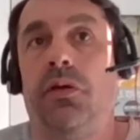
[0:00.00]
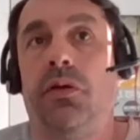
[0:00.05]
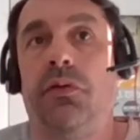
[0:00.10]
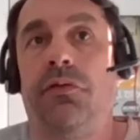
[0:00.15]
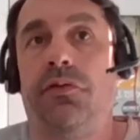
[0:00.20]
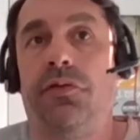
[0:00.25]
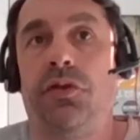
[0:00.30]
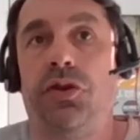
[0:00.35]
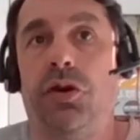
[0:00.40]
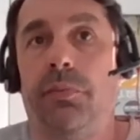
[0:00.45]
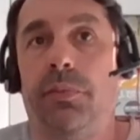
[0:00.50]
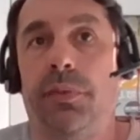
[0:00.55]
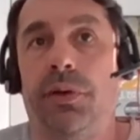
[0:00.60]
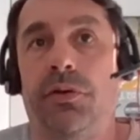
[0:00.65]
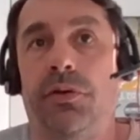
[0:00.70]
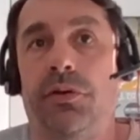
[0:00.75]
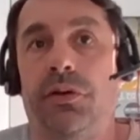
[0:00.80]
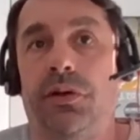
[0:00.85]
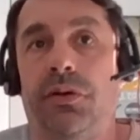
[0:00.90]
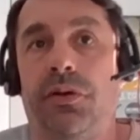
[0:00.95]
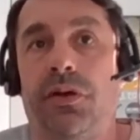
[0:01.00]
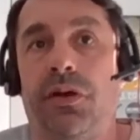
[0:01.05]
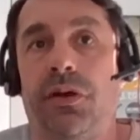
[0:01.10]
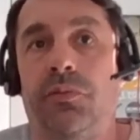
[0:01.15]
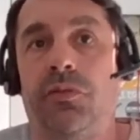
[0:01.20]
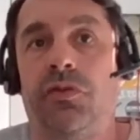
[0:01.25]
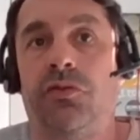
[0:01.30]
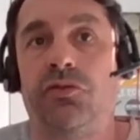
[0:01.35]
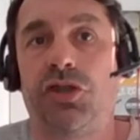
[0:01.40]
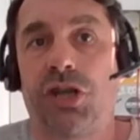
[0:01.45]
phenomenal in
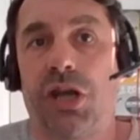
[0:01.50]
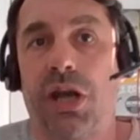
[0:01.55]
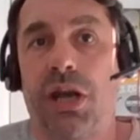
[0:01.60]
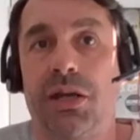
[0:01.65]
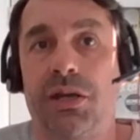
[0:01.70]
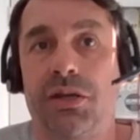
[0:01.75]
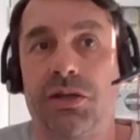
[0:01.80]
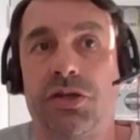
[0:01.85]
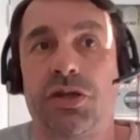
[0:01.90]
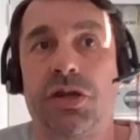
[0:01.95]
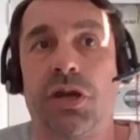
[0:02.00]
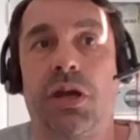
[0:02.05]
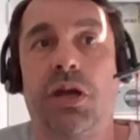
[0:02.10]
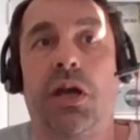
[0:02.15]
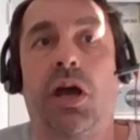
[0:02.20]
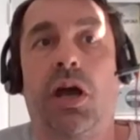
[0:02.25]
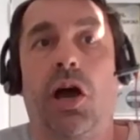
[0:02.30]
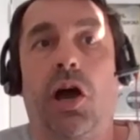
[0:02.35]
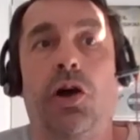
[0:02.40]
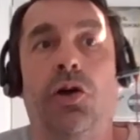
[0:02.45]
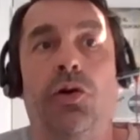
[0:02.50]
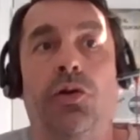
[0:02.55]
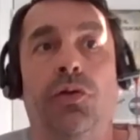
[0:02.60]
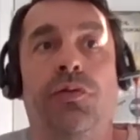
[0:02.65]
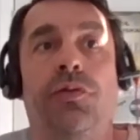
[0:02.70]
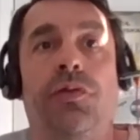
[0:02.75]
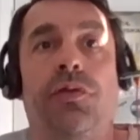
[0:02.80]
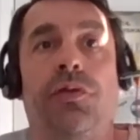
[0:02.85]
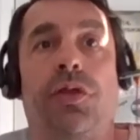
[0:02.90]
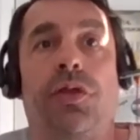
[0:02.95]
terms of change
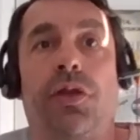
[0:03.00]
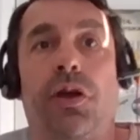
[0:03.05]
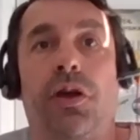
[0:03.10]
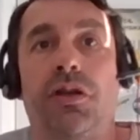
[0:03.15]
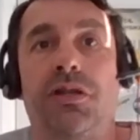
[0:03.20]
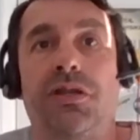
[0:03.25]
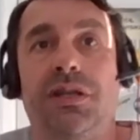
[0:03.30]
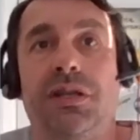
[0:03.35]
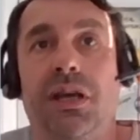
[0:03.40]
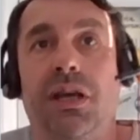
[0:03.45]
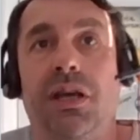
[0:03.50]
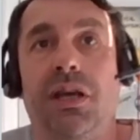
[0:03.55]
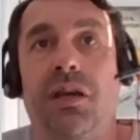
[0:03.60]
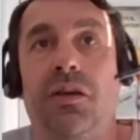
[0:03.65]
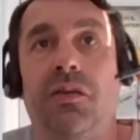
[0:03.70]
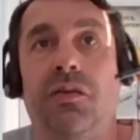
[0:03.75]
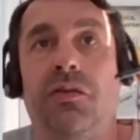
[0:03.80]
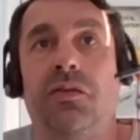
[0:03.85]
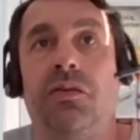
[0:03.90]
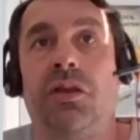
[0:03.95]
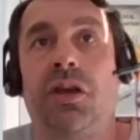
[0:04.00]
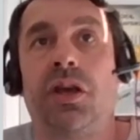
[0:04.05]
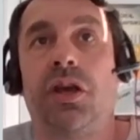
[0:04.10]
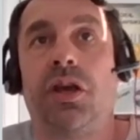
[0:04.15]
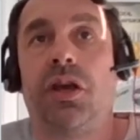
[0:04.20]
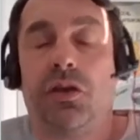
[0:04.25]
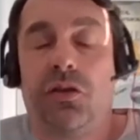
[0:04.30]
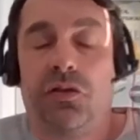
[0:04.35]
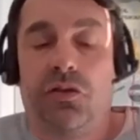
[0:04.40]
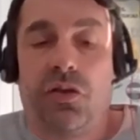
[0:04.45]
over 30 years.
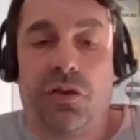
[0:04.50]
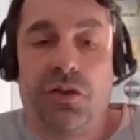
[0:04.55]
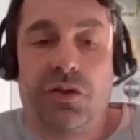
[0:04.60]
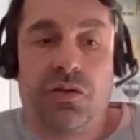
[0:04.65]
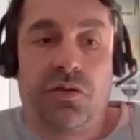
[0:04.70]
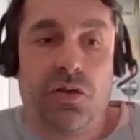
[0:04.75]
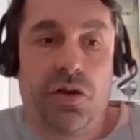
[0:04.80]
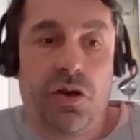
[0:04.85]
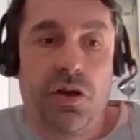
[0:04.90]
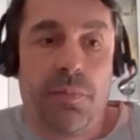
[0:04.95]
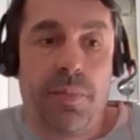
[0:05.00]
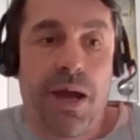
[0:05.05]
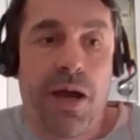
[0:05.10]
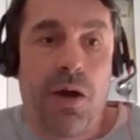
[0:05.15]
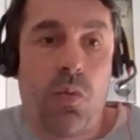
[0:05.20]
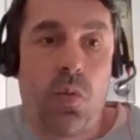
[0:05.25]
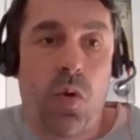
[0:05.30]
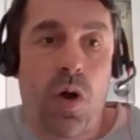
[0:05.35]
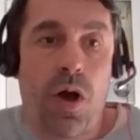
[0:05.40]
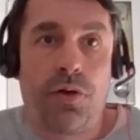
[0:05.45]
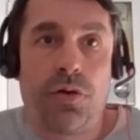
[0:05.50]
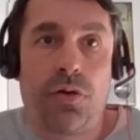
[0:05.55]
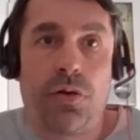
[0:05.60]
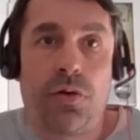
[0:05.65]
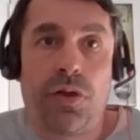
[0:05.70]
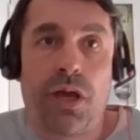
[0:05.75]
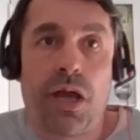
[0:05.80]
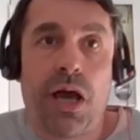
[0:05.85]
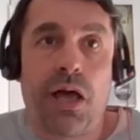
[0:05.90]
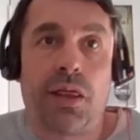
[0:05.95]
So it's not about one or
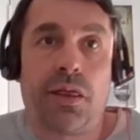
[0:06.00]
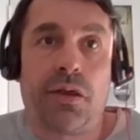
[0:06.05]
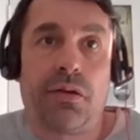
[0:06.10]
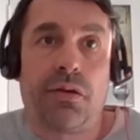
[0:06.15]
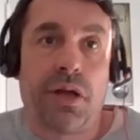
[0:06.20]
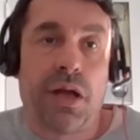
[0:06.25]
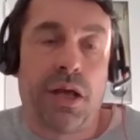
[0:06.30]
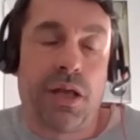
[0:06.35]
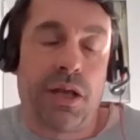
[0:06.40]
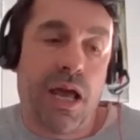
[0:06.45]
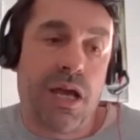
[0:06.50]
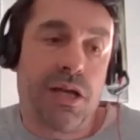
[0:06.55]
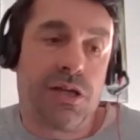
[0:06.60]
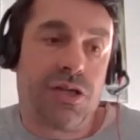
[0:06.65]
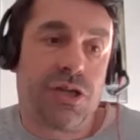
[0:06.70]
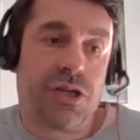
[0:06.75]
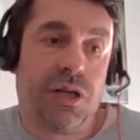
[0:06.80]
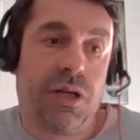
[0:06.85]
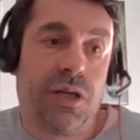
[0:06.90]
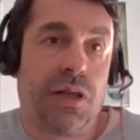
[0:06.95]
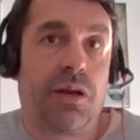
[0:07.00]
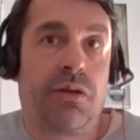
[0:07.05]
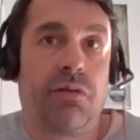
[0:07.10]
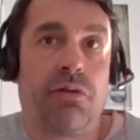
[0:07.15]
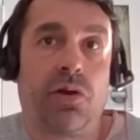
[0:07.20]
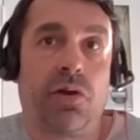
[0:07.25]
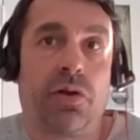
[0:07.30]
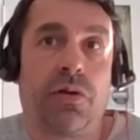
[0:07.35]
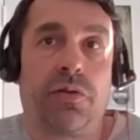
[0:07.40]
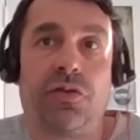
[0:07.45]
the other. And actually, there are
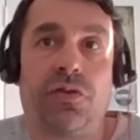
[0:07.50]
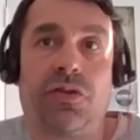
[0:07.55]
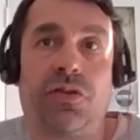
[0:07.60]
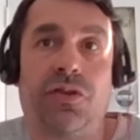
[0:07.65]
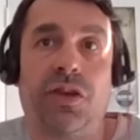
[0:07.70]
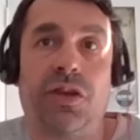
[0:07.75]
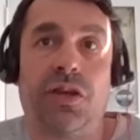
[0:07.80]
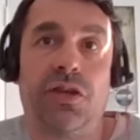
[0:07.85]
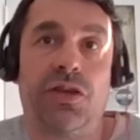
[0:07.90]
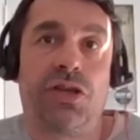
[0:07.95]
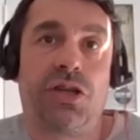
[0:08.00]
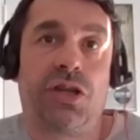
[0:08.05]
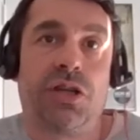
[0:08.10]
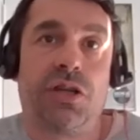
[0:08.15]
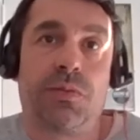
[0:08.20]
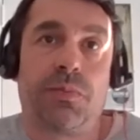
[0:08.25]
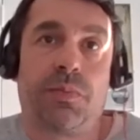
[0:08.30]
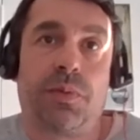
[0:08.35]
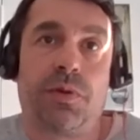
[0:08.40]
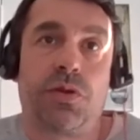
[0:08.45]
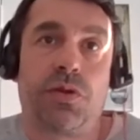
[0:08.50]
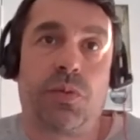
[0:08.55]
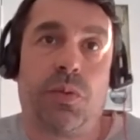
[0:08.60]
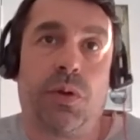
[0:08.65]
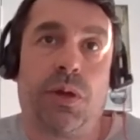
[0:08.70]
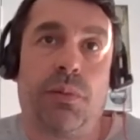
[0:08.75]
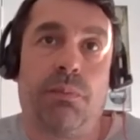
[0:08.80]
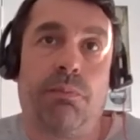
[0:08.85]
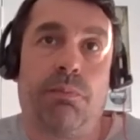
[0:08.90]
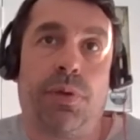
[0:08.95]
a lot of synergies
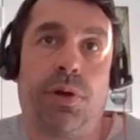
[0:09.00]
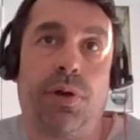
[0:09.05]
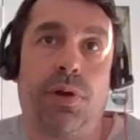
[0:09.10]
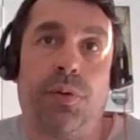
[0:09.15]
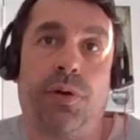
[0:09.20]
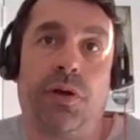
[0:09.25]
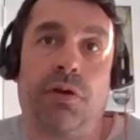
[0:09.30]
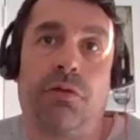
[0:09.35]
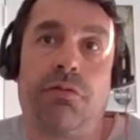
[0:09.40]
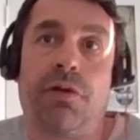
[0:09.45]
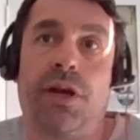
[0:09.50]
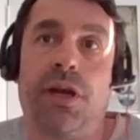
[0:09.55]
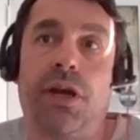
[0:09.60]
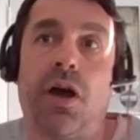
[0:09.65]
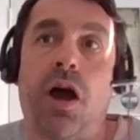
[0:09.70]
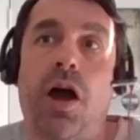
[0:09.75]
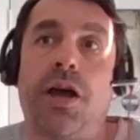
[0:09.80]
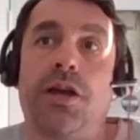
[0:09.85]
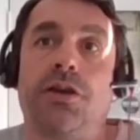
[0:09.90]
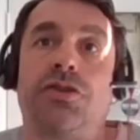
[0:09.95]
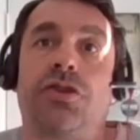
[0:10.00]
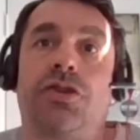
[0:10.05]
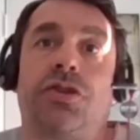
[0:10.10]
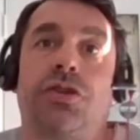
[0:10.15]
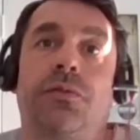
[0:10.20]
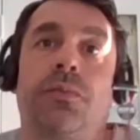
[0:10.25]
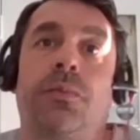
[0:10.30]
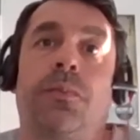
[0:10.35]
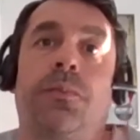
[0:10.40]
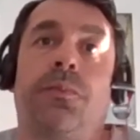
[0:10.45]
between blue and green
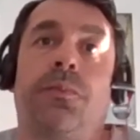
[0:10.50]
hydrogen.